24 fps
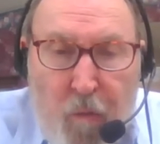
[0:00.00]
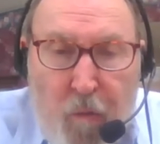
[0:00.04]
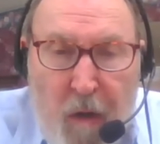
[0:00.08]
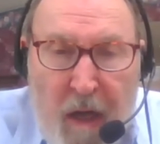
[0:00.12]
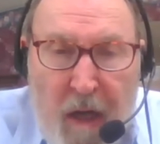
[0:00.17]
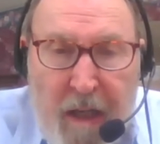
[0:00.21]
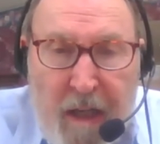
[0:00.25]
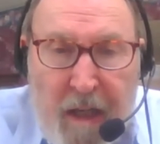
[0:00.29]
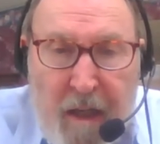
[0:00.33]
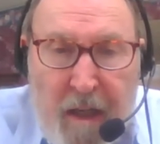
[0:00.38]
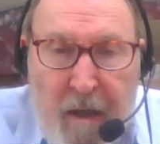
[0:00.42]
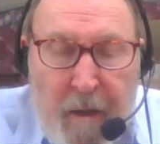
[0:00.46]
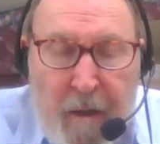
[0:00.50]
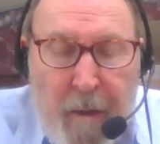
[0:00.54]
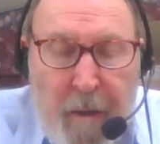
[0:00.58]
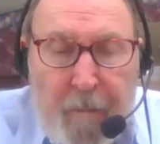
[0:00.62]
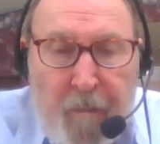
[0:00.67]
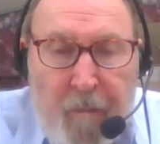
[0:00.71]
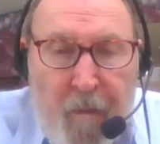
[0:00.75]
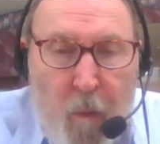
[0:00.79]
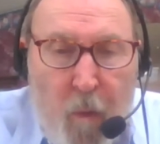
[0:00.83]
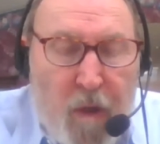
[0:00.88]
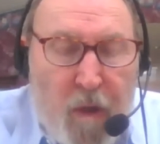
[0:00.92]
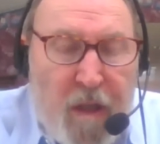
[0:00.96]
is running,
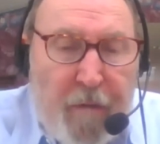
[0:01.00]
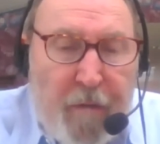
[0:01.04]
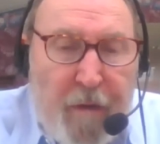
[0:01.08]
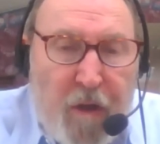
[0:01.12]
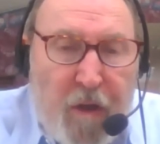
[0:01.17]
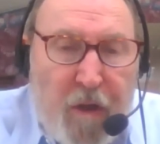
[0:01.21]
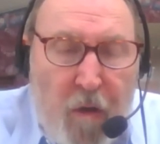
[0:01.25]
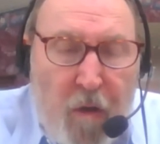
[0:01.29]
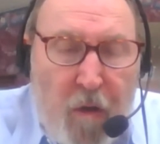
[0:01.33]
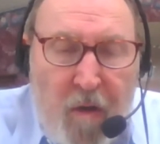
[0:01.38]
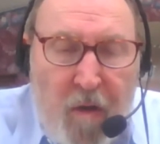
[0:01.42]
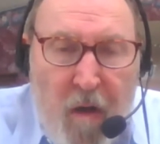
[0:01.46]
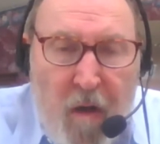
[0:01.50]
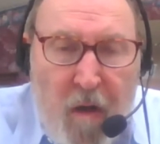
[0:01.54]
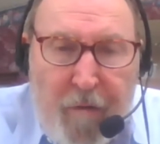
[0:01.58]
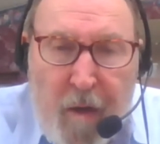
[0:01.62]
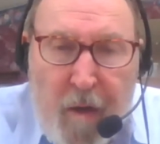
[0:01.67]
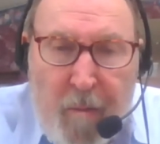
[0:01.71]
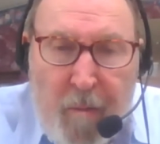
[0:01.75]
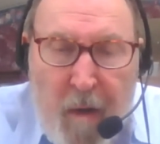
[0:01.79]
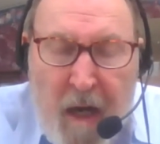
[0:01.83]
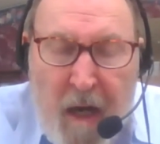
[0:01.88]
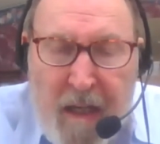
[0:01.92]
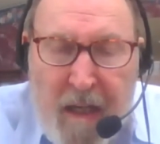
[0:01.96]
which if you turn it
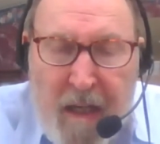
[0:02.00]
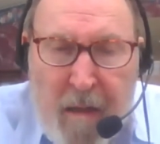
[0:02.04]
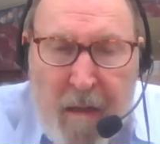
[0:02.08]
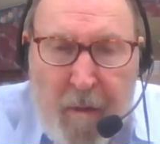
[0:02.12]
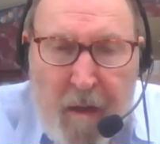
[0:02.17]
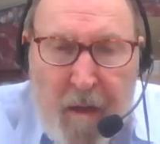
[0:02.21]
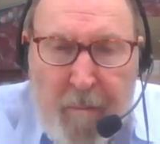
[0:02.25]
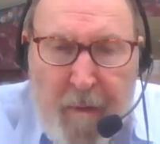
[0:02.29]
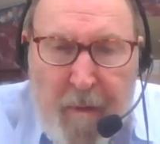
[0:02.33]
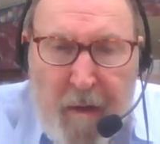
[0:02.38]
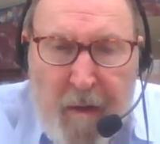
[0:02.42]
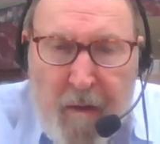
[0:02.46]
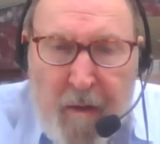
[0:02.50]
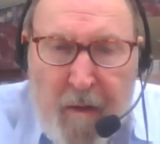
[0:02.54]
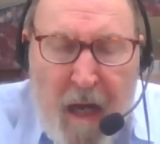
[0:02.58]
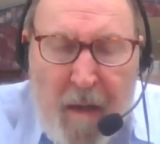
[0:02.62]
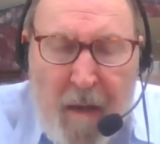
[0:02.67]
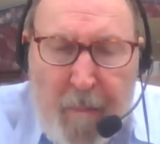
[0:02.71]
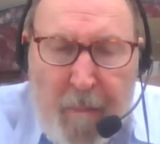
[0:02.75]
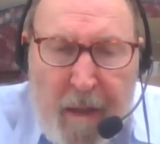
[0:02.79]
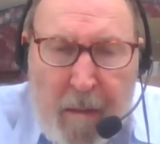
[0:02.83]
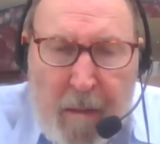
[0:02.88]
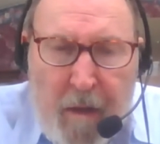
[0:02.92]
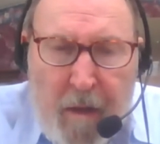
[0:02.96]
off, you might
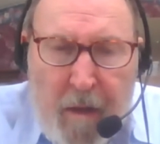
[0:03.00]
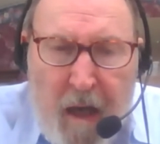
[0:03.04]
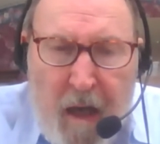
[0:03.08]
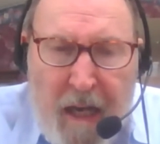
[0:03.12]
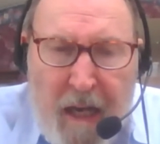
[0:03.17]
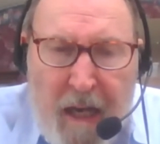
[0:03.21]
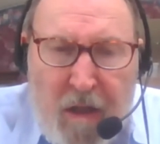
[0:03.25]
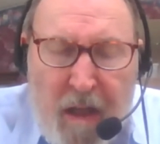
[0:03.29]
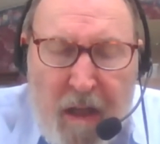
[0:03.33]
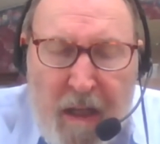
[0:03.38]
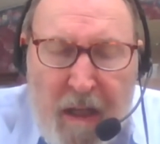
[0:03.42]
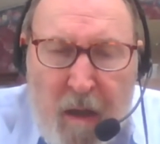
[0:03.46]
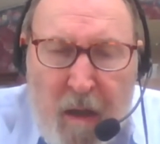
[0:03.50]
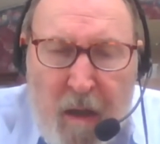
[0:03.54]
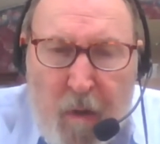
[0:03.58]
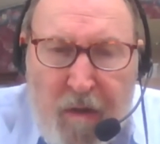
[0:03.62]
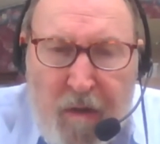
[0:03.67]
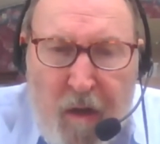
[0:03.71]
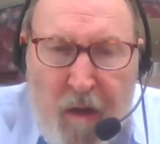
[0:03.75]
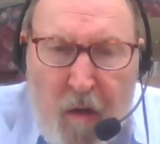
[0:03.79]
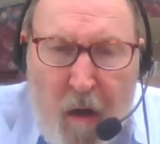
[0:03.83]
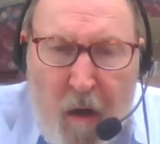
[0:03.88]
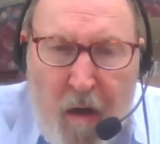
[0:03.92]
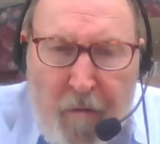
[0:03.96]
not be able to isolate
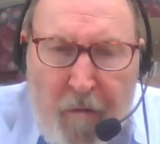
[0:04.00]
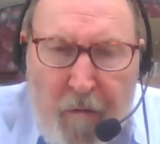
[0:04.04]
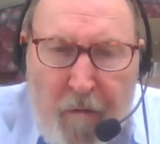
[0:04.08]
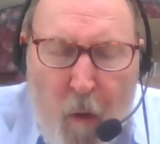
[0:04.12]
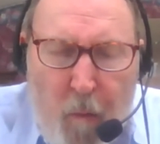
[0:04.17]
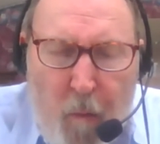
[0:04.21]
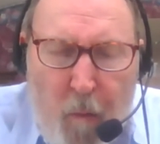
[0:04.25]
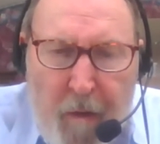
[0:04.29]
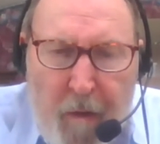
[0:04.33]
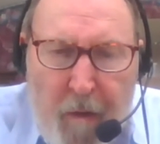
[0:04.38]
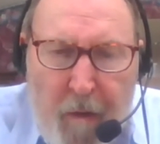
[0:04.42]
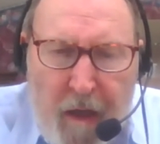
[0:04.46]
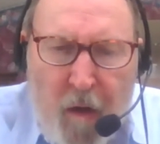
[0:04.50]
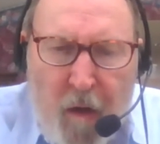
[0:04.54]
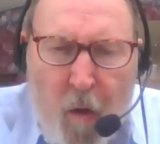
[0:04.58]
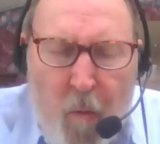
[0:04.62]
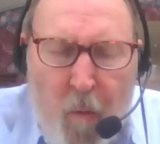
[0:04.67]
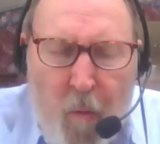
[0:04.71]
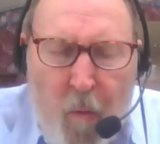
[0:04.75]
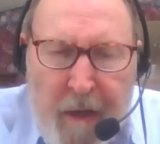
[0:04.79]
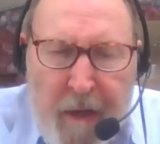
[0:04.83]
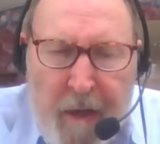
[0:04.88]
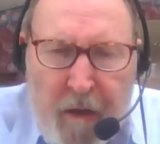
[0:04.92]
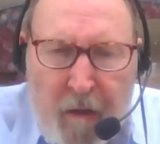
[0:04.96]
it with an
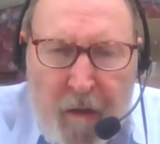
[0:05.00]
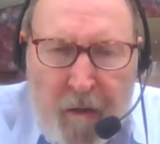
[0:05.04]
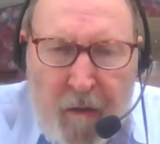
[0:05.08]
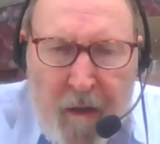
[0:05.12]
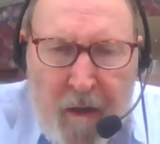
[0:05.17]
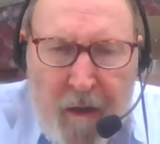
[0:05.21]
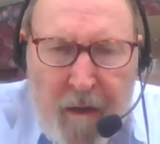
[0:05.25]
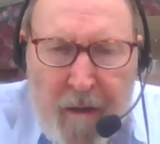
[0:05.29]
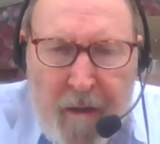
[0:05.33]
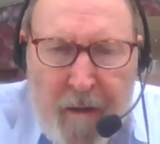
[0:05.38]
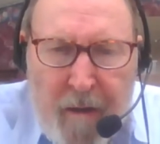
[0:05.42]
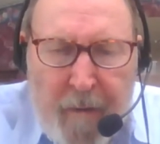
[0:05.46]
ohm meter.